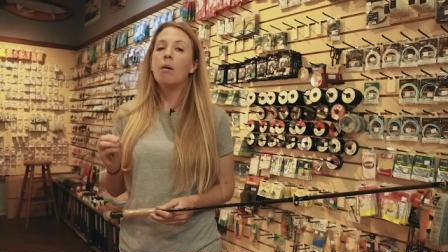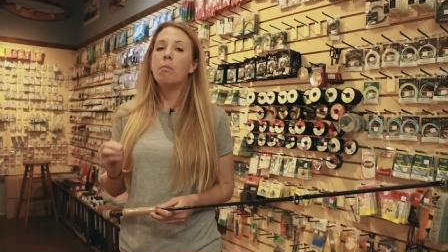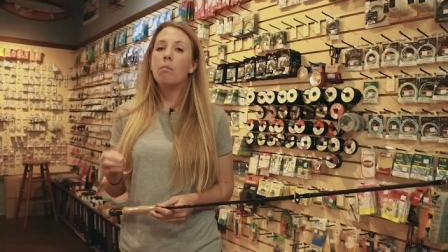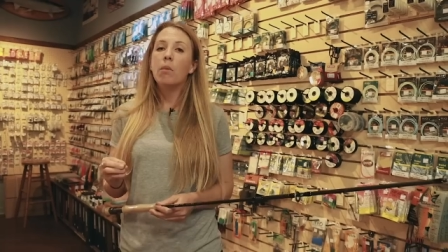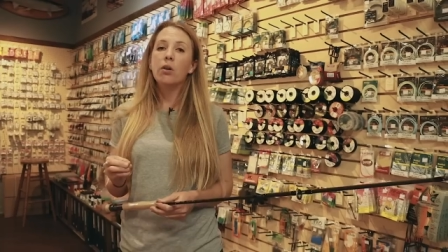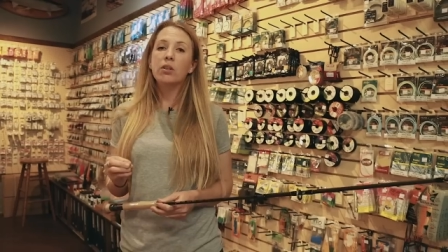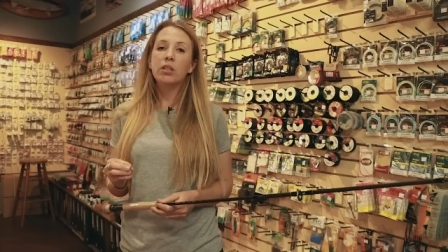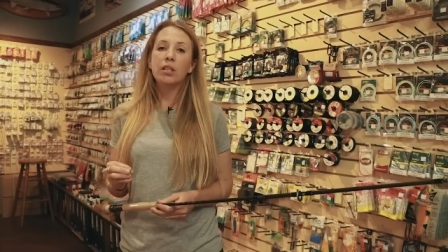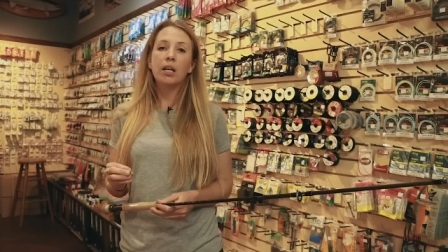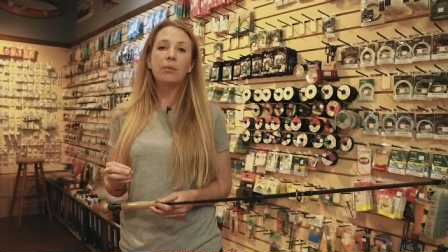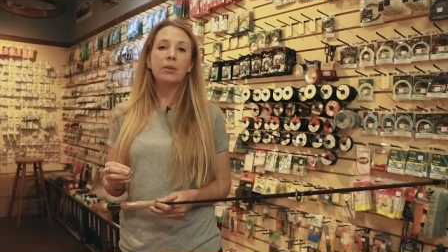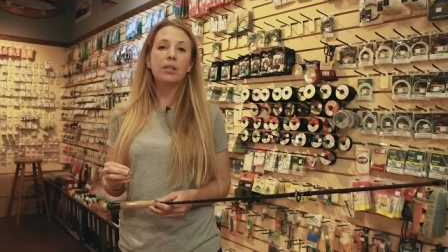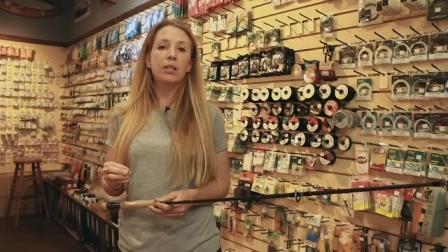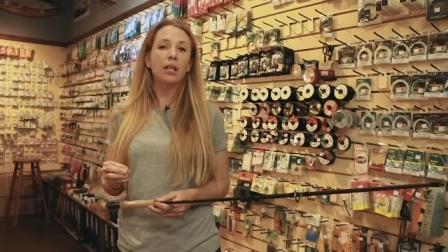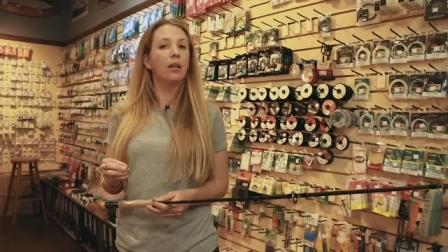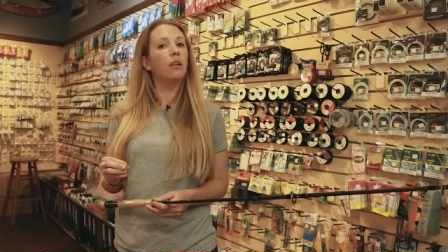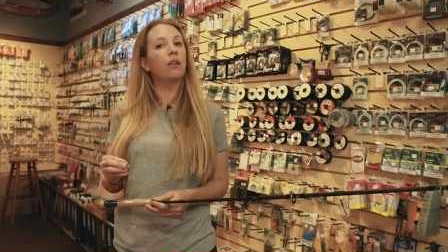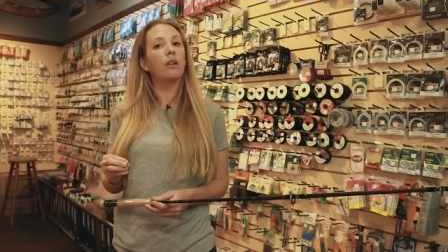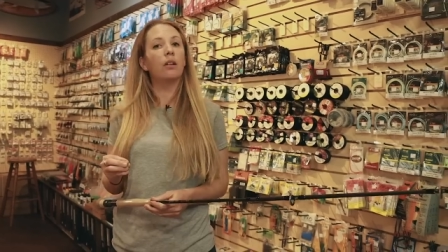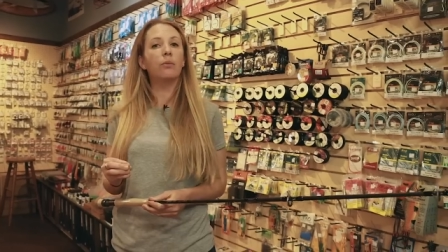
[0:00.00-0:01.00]
Most I would
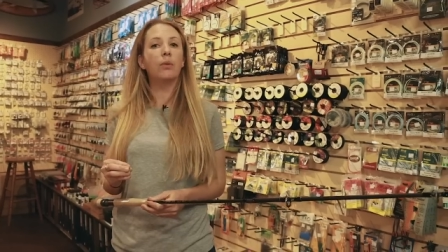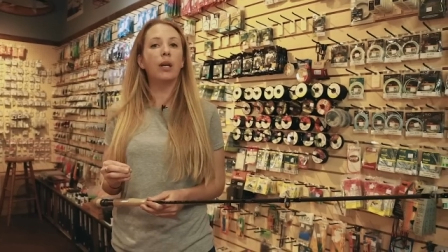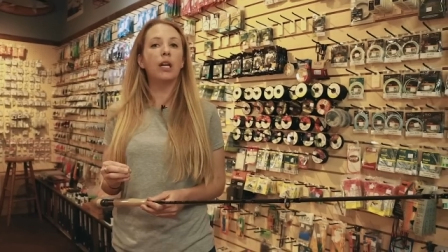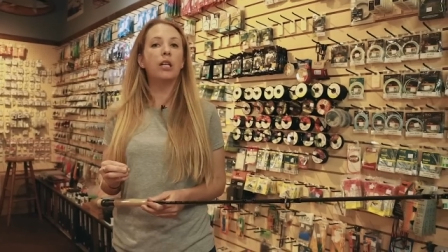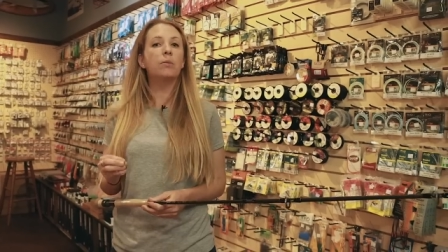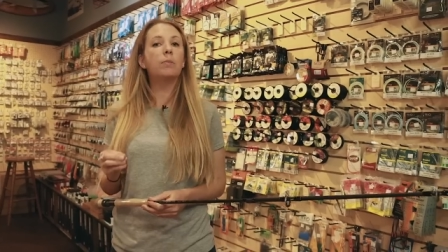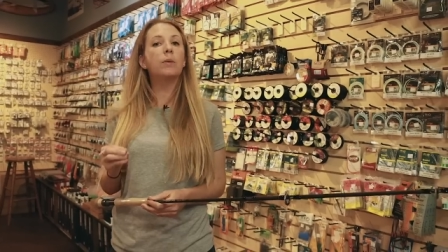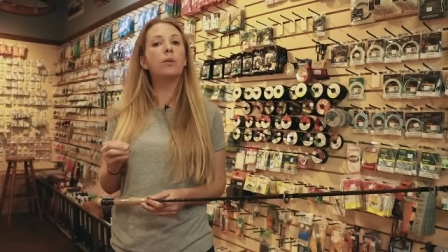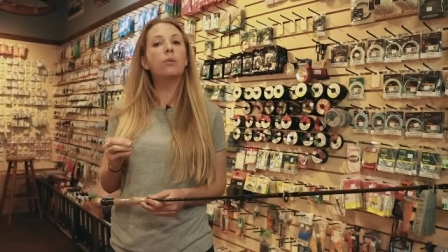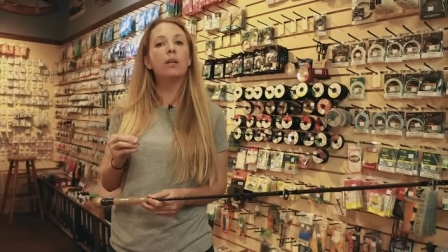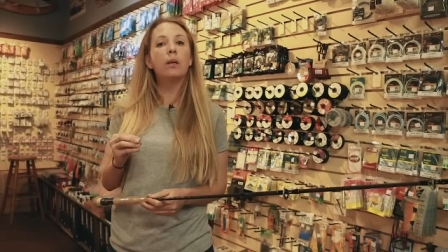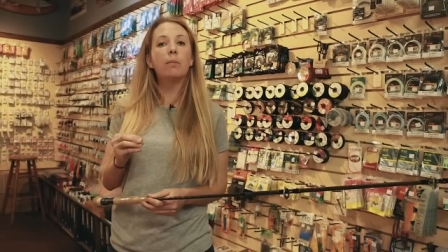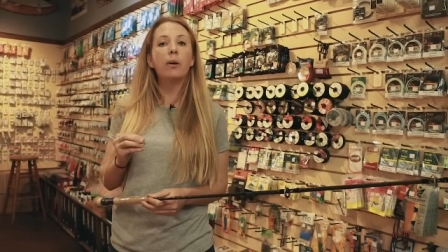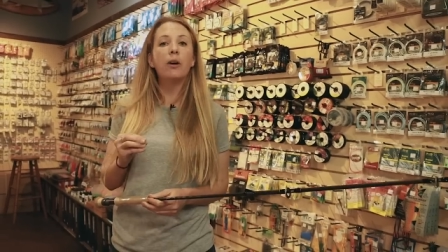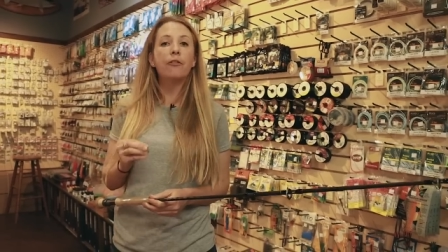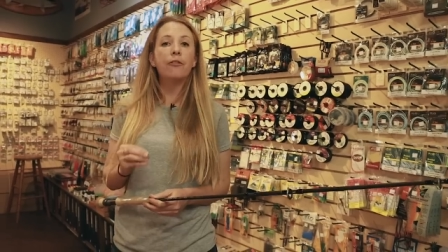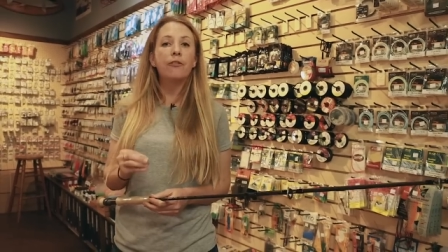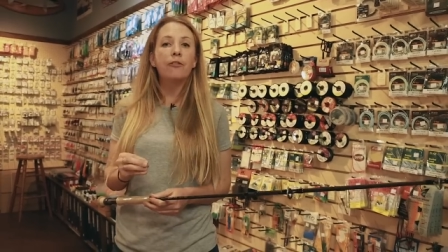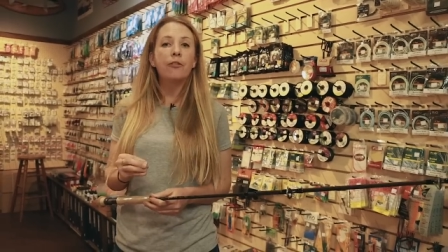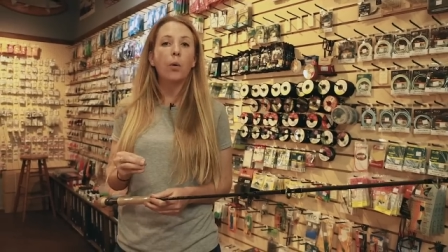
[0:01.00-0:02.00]
say are going to range between
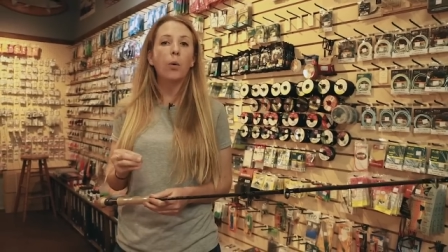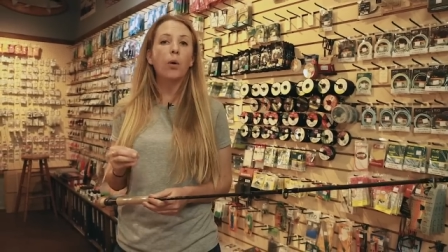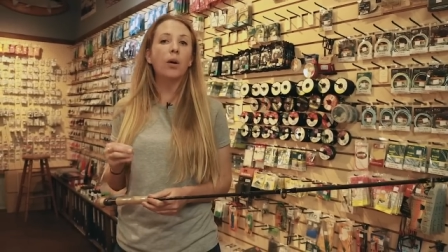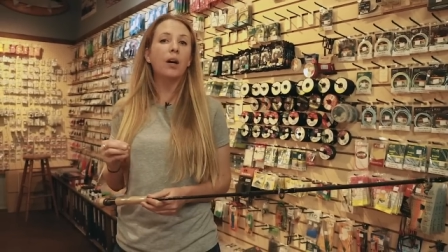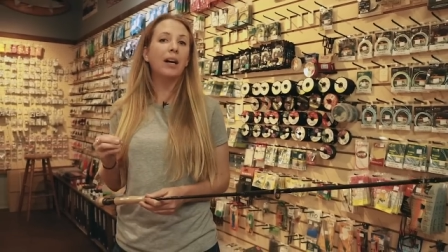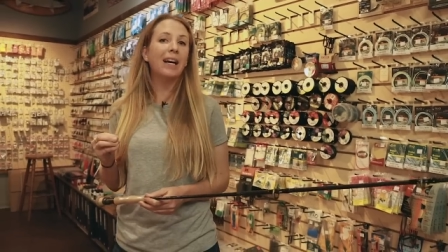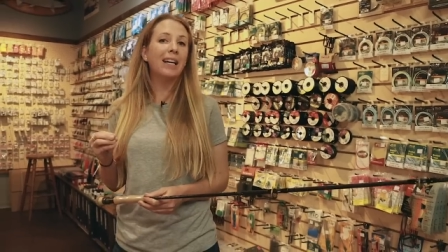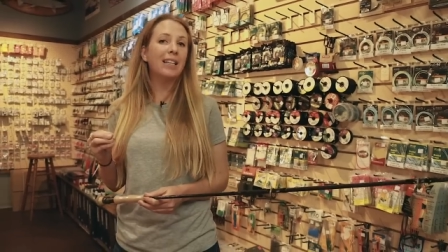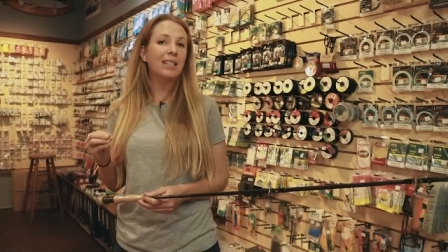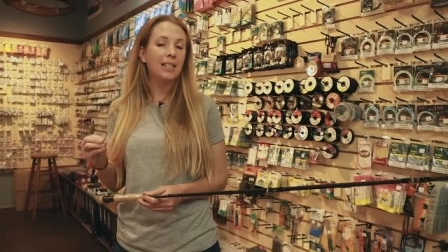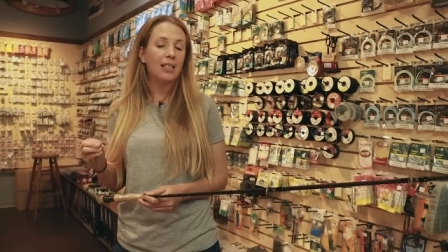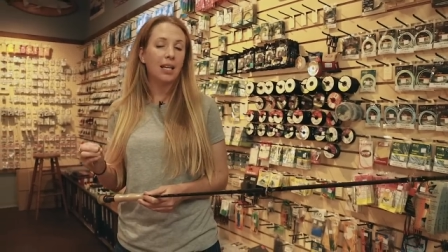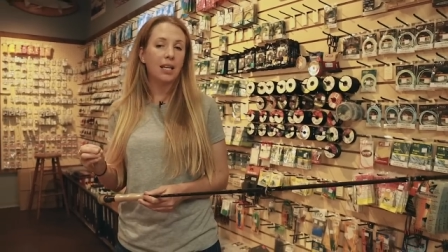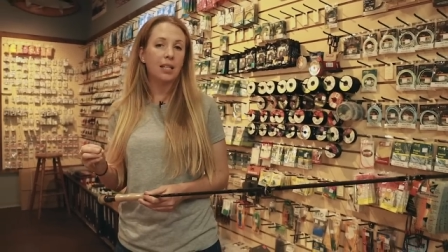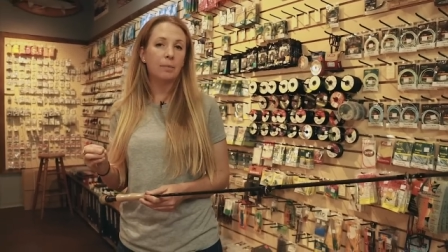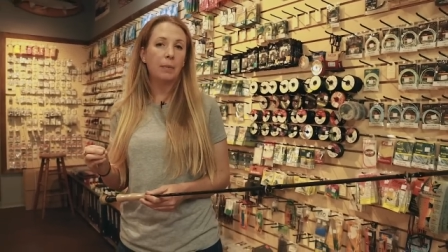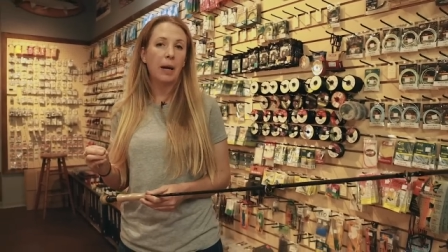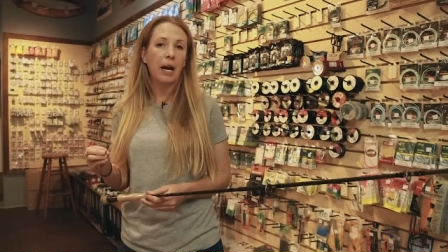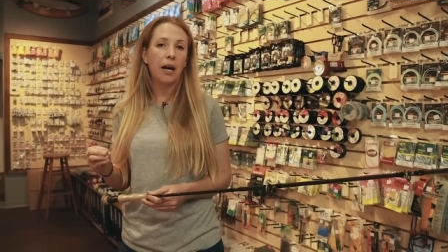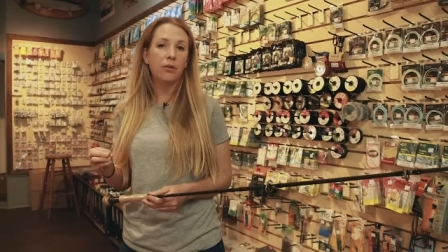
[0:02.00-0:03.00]
about four and
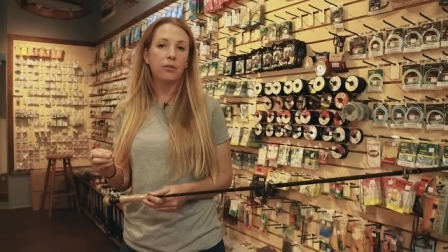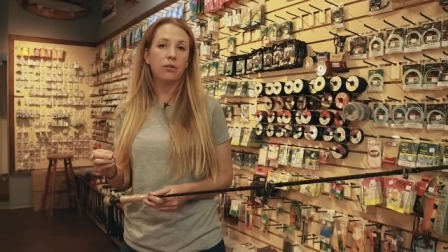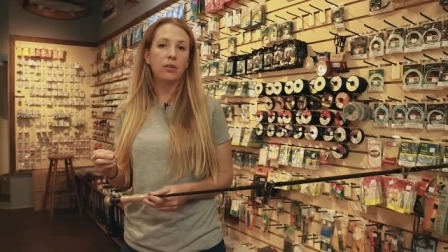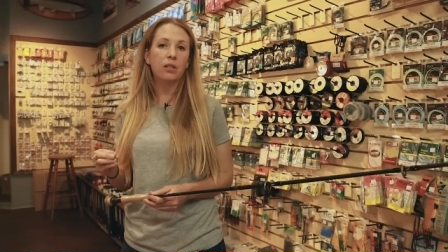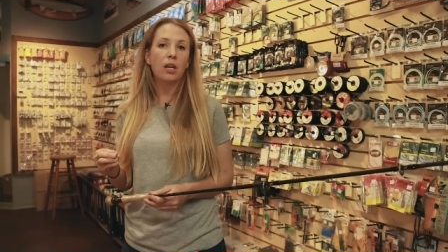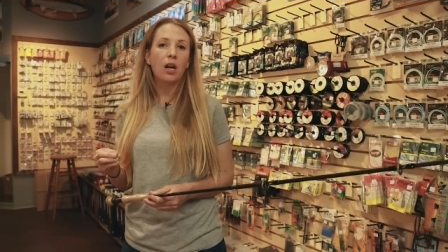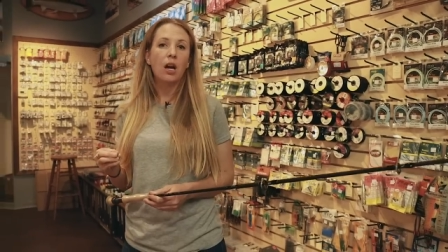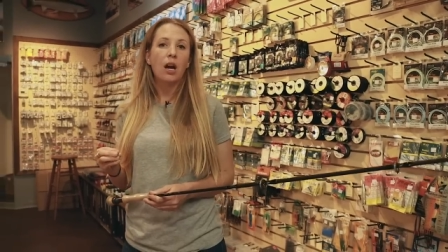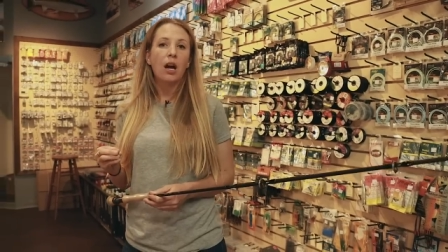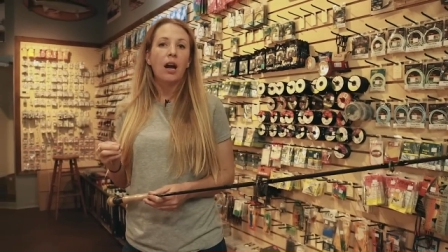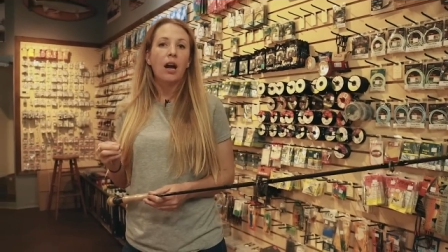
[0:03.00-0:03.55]
six pounds.